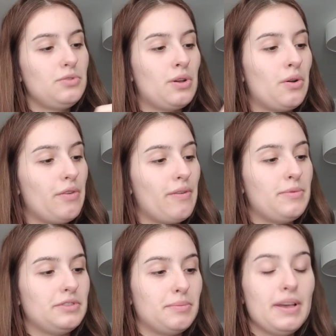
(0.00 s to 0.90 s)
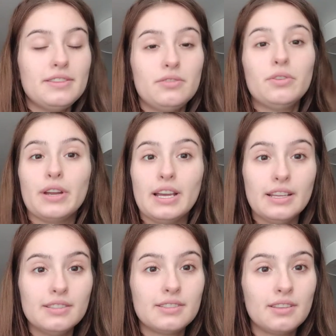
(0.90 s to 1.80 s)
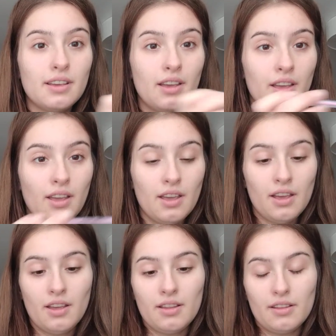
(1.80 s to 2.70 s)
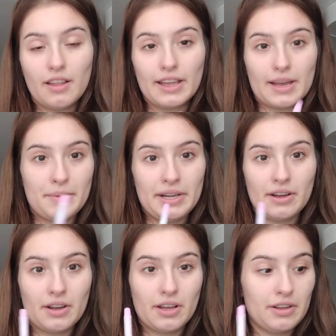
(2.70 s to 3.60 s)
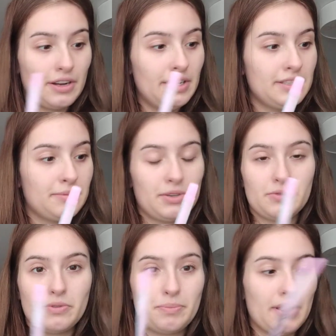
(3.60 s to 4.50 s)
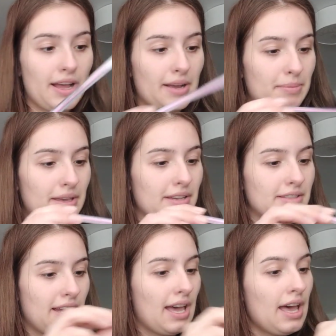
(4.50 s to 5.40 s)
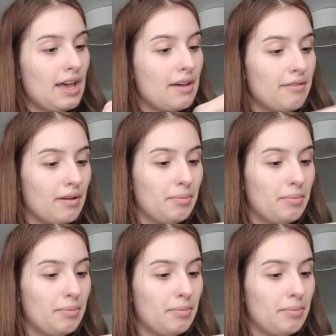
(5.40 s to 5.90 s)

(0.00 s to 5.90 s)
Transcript: So if I'm using pencil crayons, like I might not color in as much with black because I have